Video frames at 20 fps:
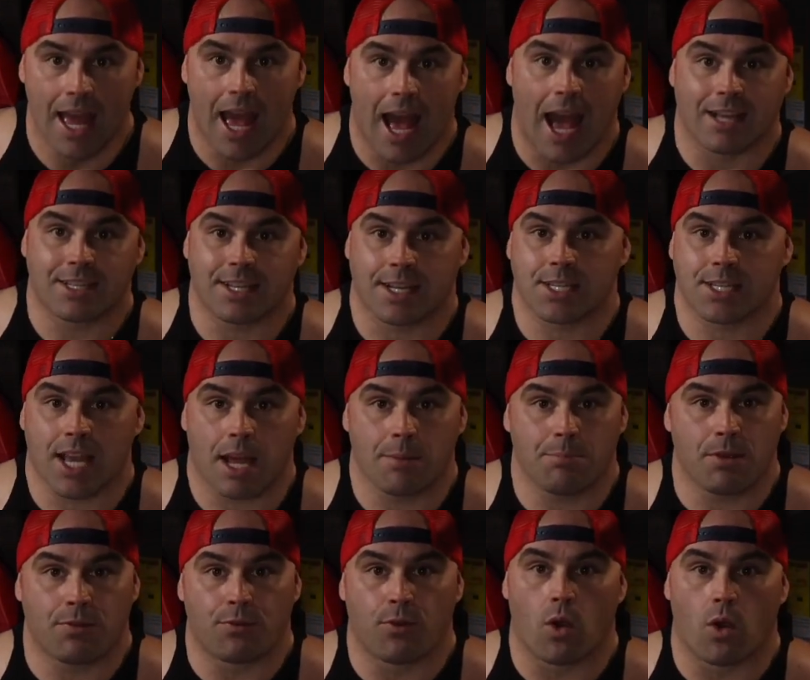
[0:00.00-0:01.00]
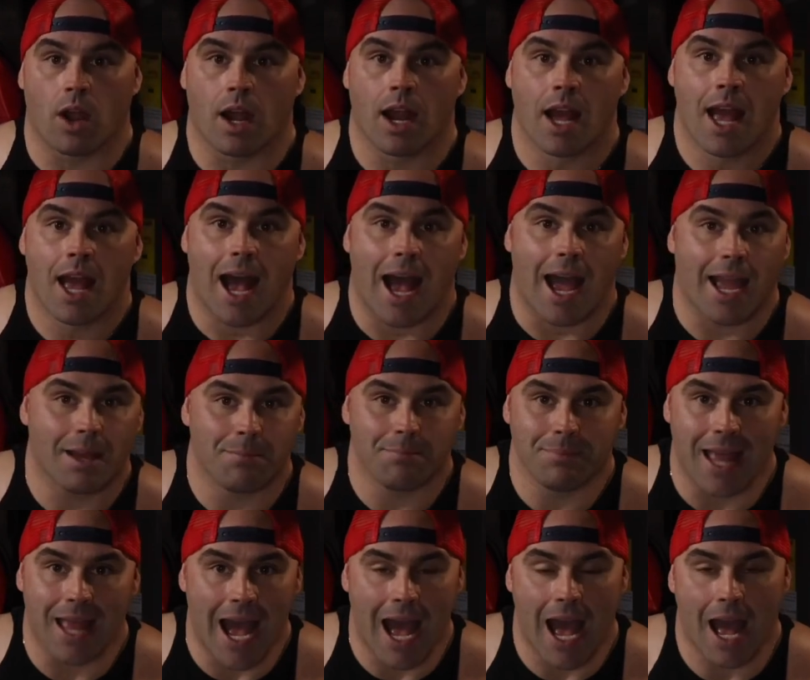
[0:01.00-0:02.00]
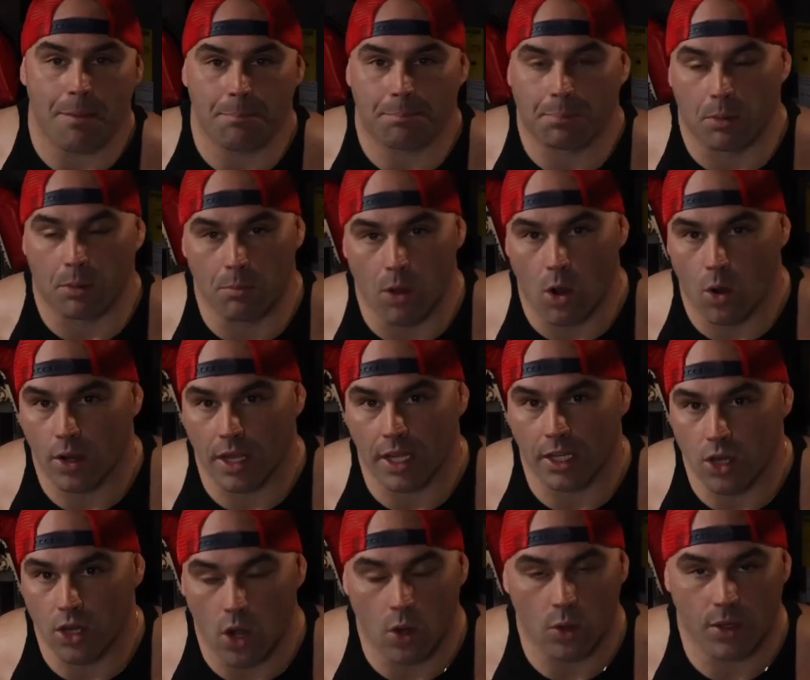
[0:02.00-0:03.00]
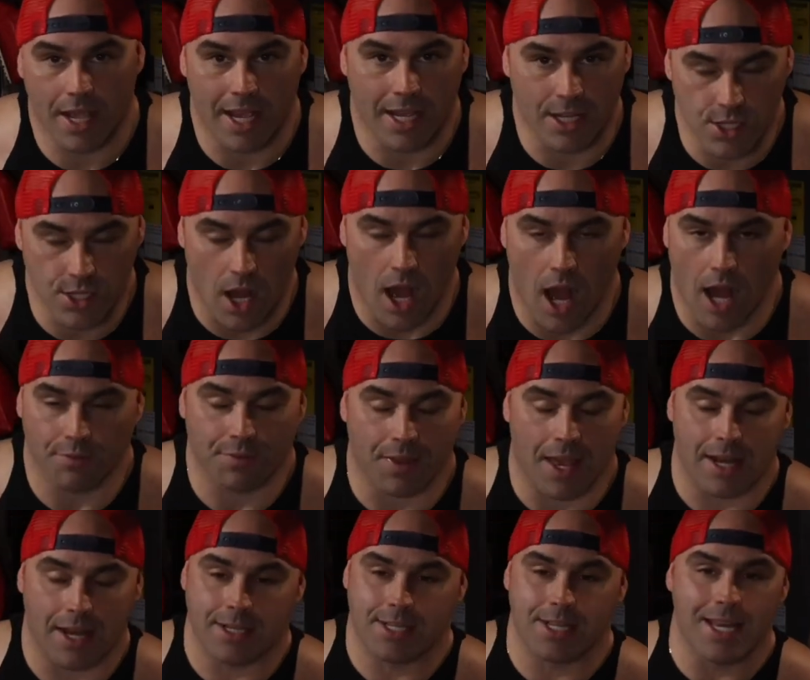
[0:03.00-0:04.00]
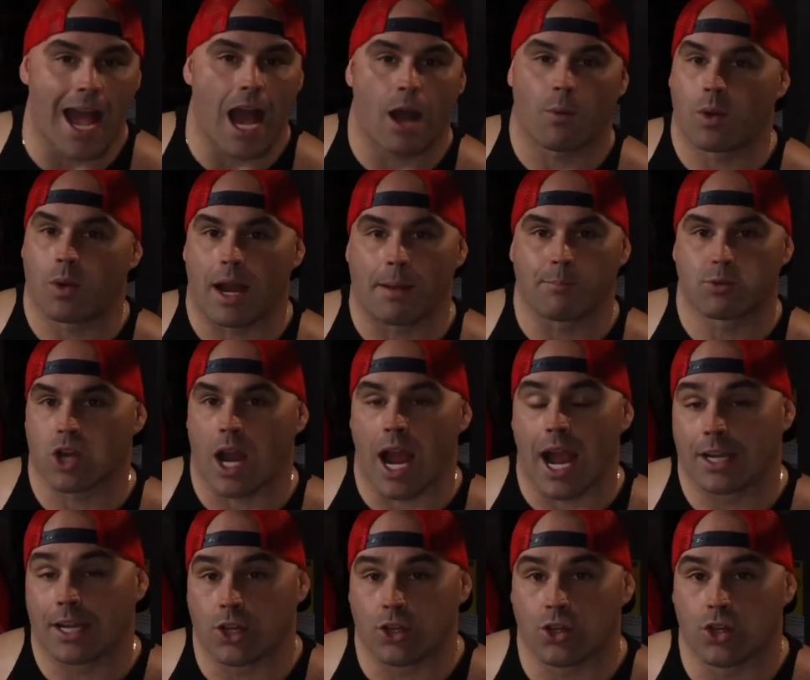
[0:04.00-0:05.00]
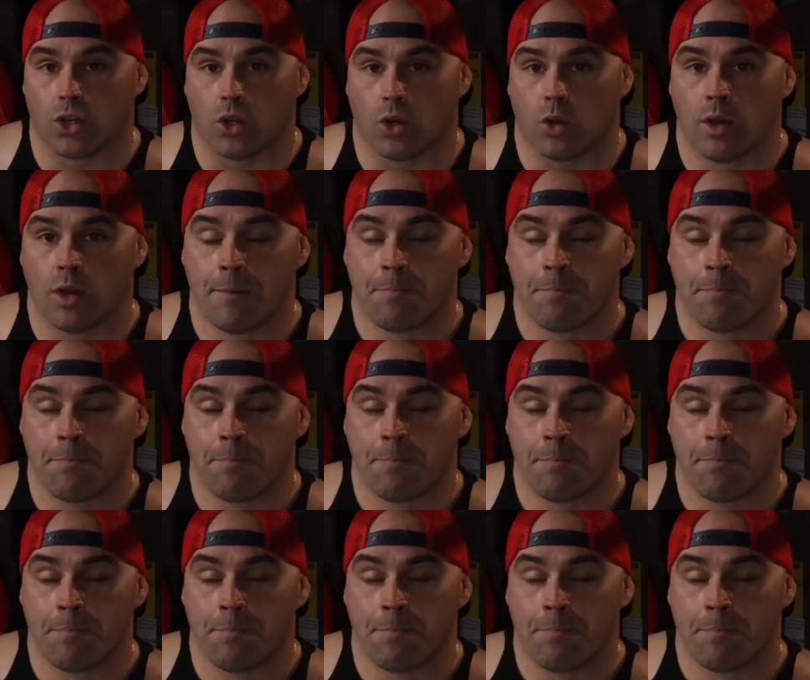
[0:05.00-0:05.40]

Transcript: As I said before, I am not promoting no days off. That is not what I'm trying to do.